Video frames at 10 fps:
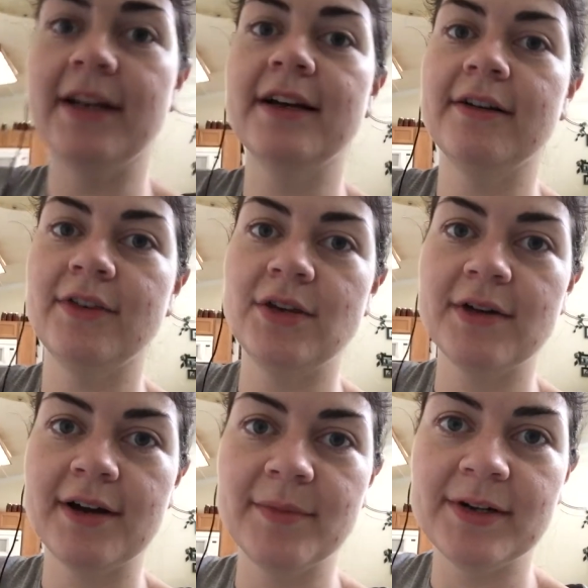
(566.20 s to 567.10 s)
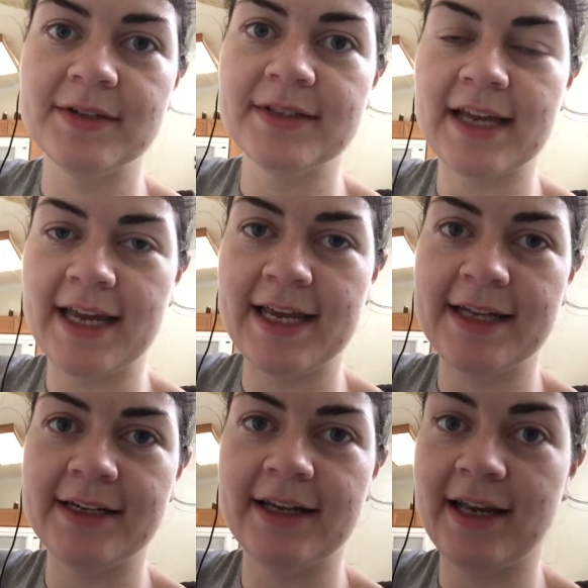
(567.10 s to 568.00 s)
of cucumbers
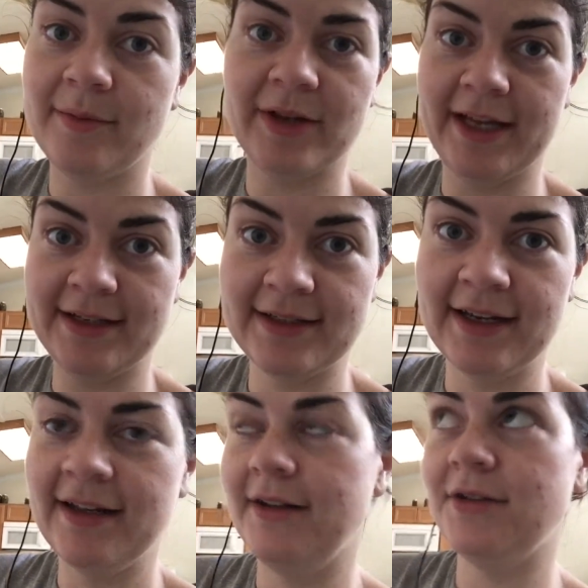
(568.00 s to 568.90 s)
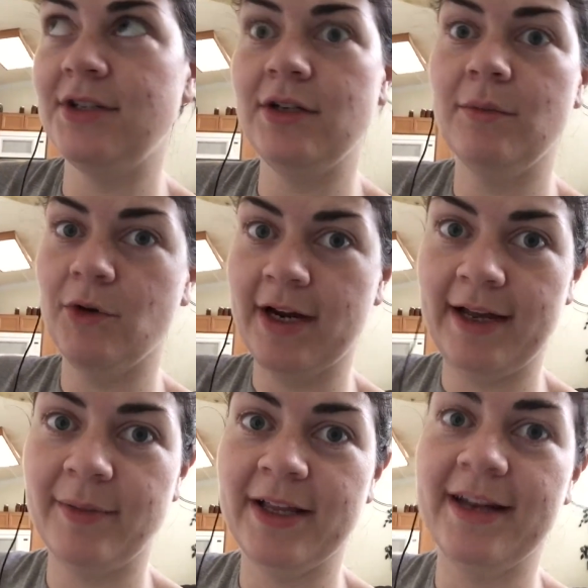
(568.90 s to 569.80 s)
and eggplant. There's still more
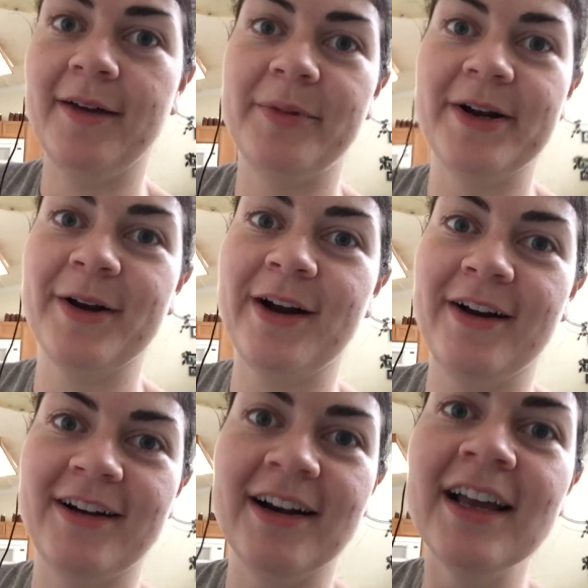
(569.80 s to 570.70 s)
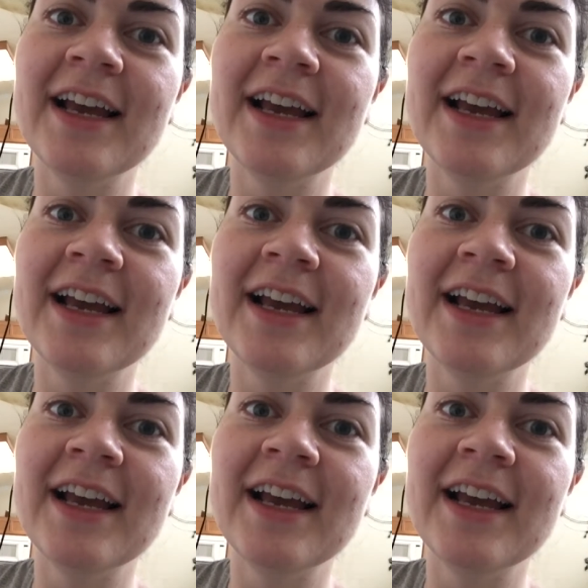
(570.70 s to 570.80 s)
eggplant up in our garden.